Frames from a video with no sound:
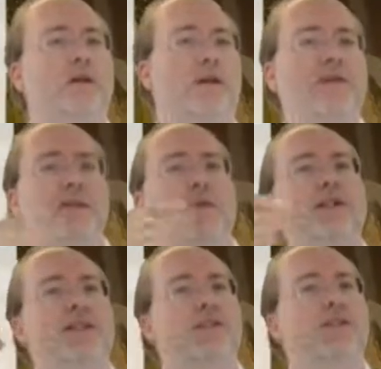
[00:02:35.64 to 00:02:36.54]

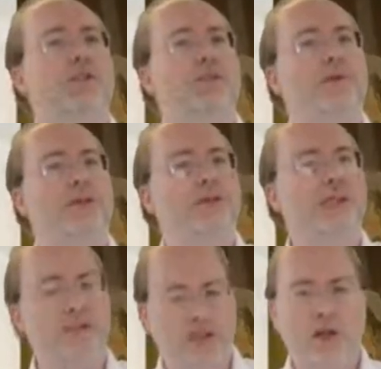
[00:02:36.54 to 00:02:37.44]
intermediate
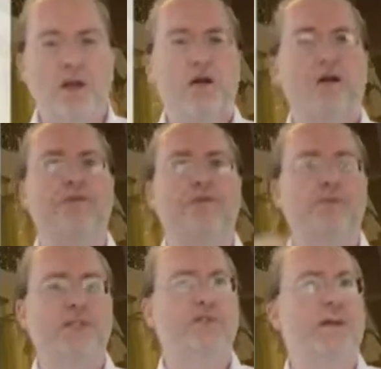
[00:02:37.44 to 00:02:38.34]
possibilities of
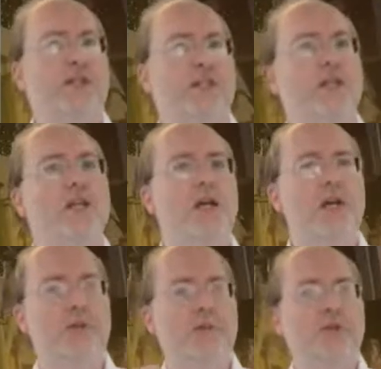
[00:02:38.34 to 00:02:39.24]
dispatching
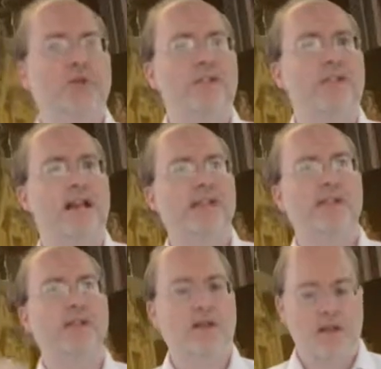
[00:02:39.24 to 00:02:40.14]
between
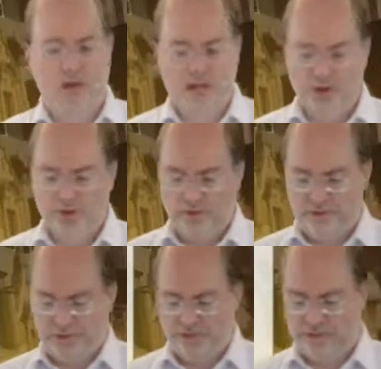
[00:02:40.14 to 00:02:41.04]
yes and no
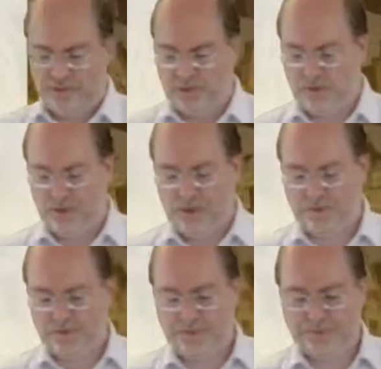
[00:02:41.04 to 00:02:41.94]
votes. Okay.
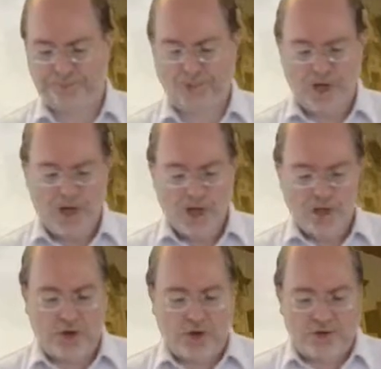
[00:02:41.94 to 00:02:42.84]

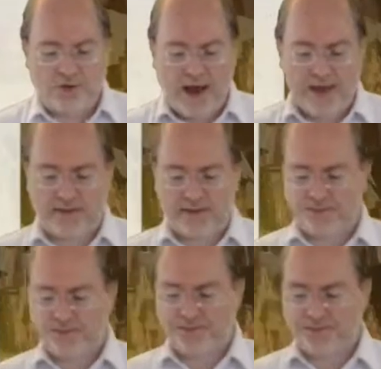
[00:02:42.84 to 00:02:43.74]
So in fact,
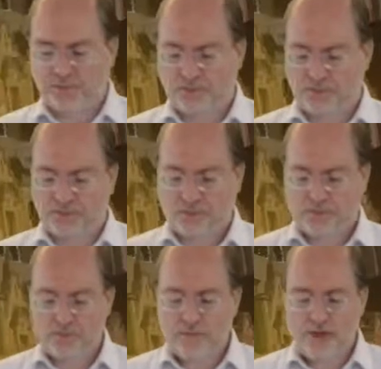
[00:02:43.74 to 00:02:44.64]

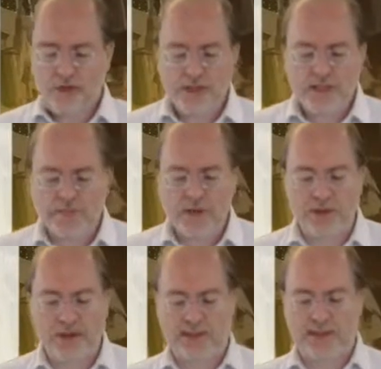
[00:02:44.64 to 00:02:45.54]
this
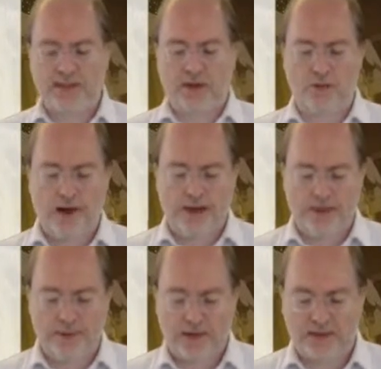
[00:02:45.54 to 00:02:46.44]
model is correct,
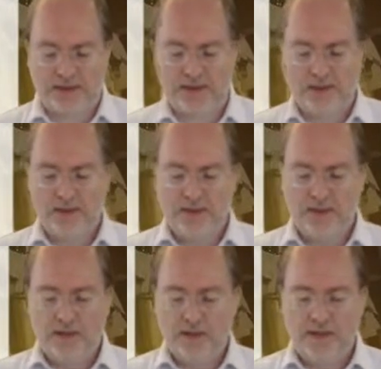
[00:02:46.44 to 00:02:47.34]
but
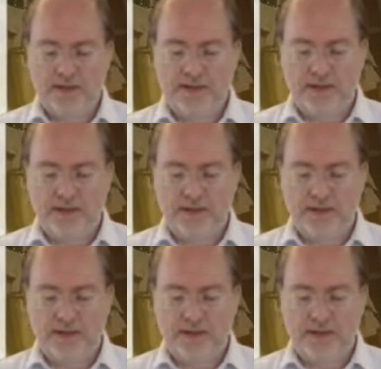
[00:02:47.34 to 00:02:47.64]
it